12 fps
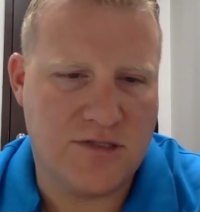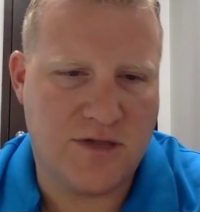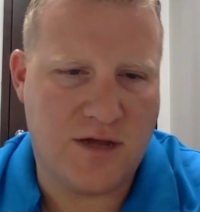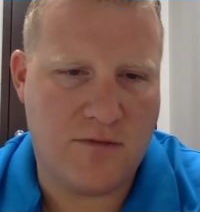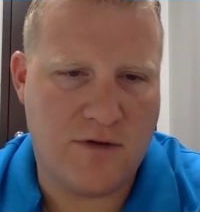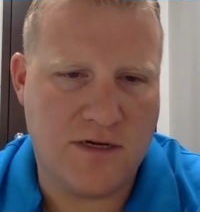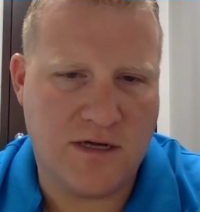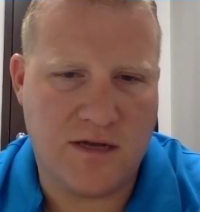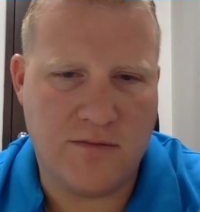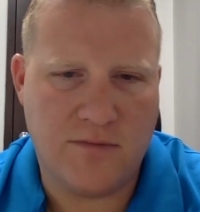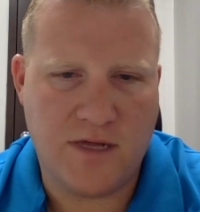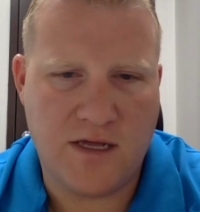And so that
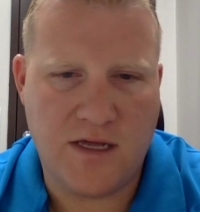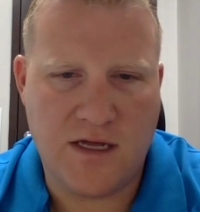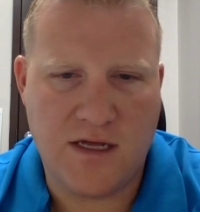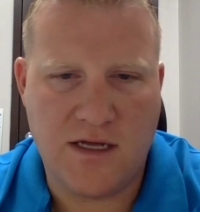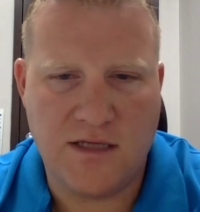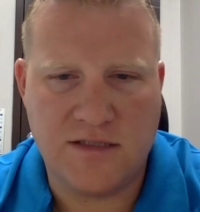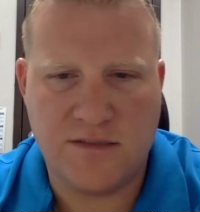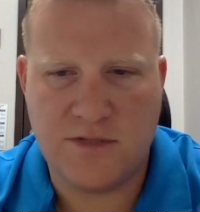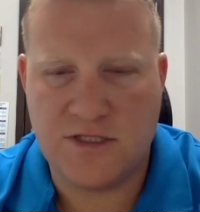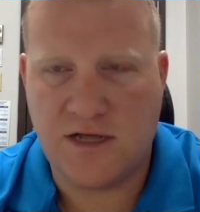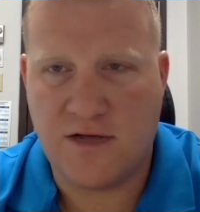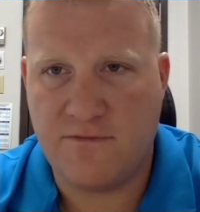one be some of the
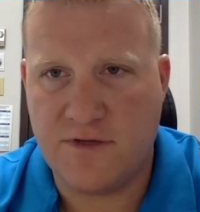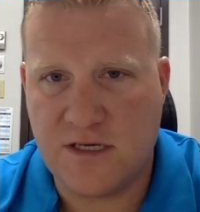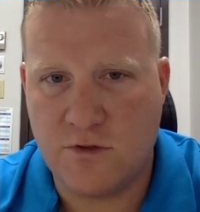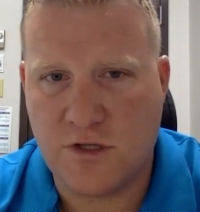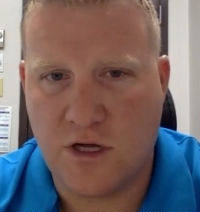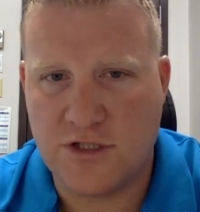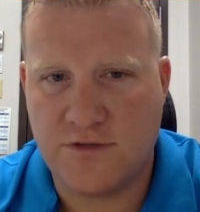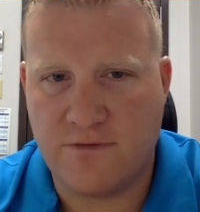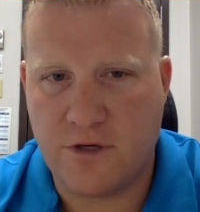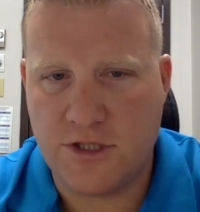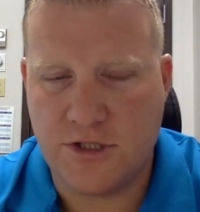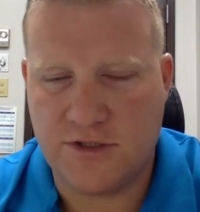toughest and most
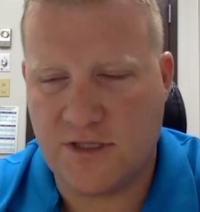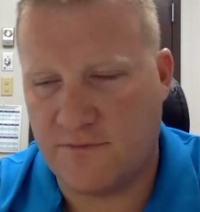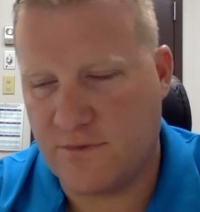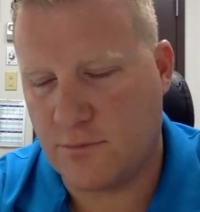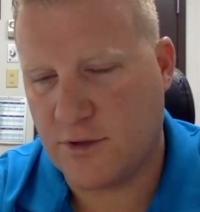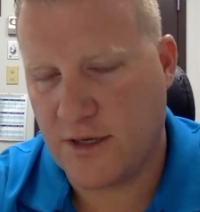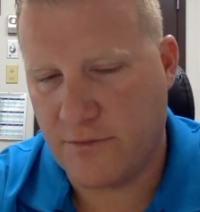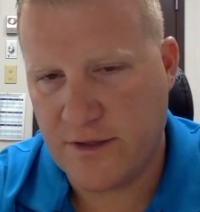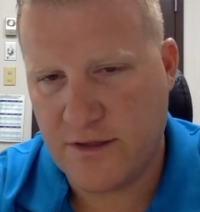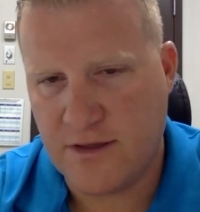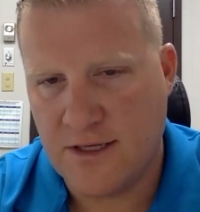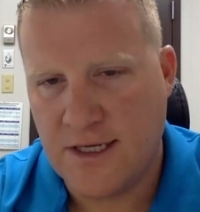controversial stuff to play
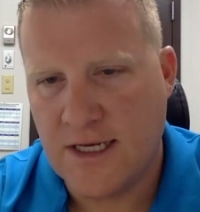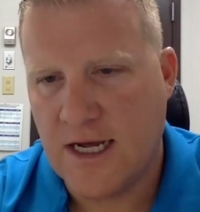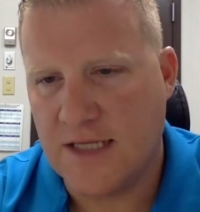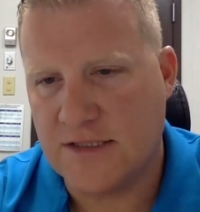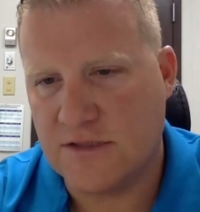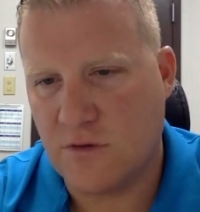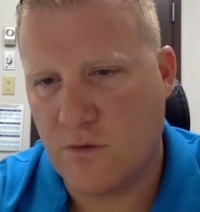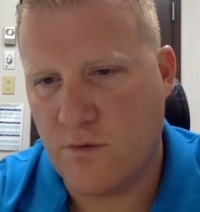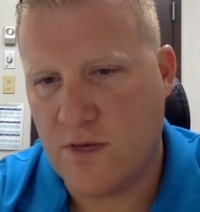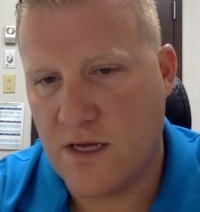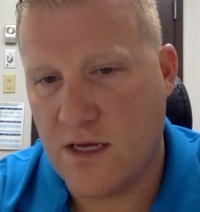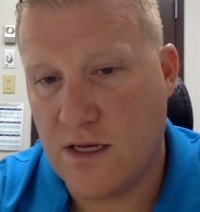with. And so
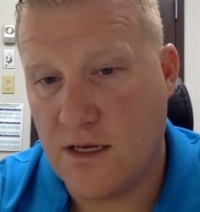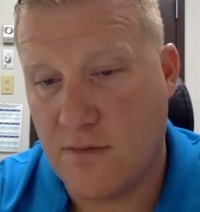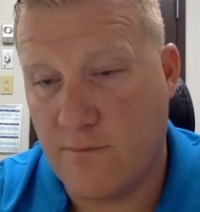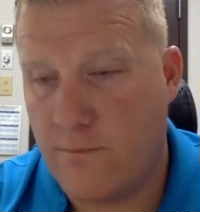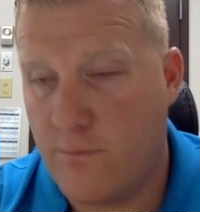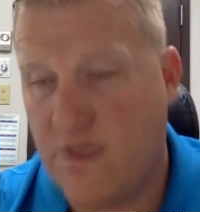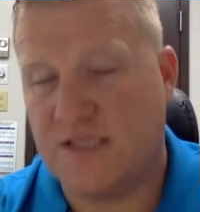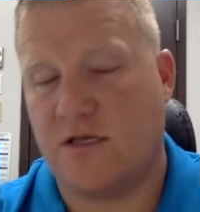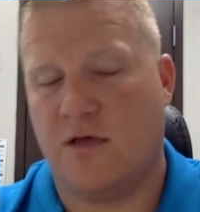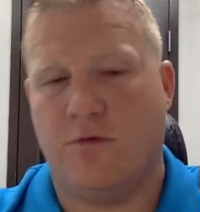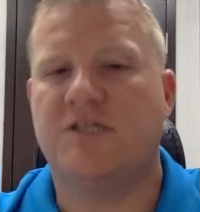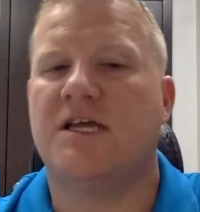we
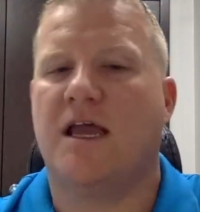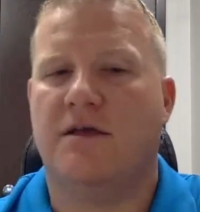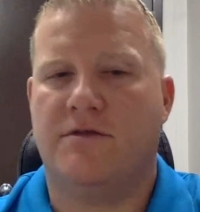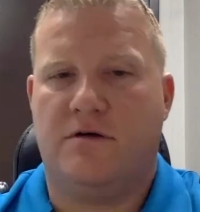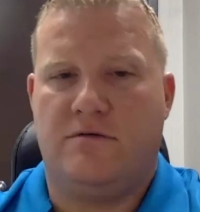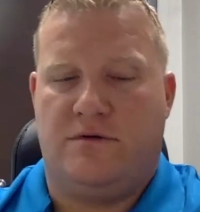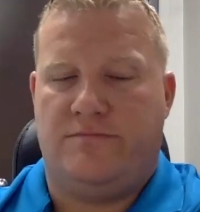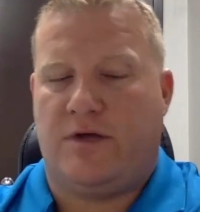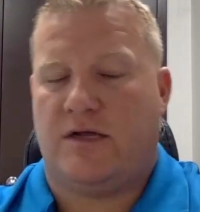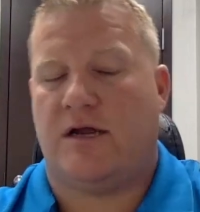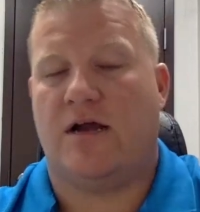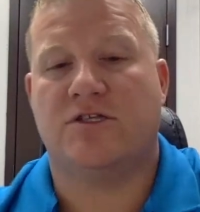basically we
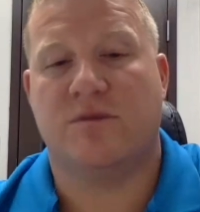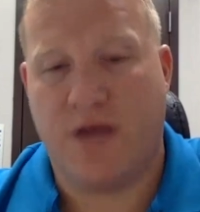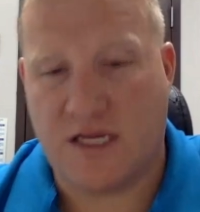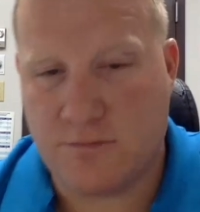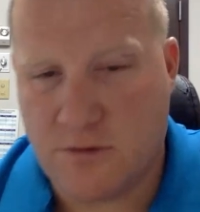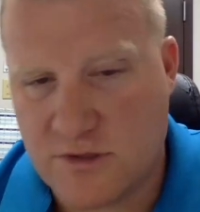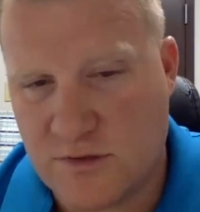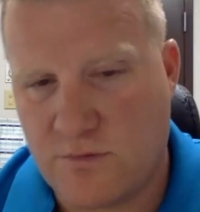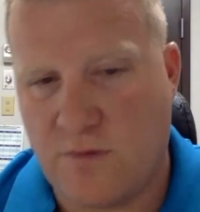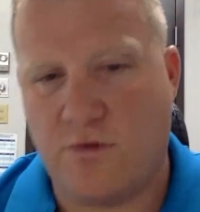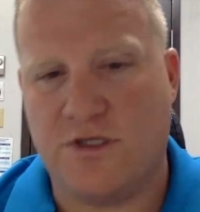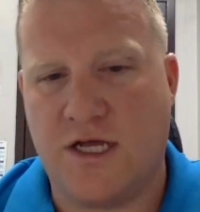hired some experts,
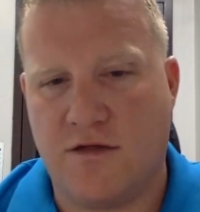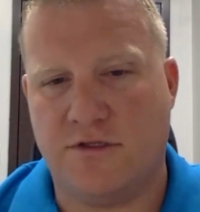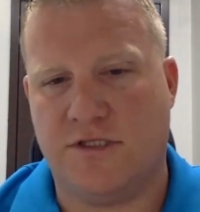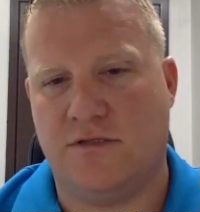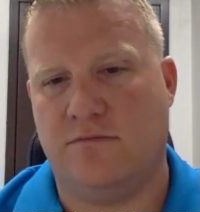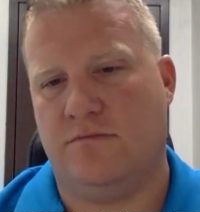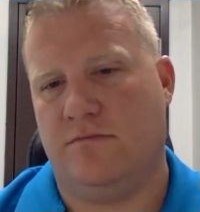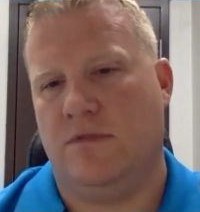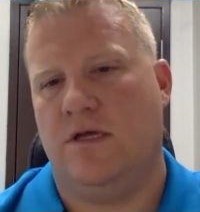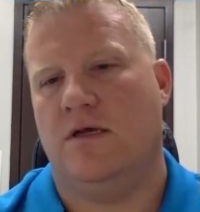we put together some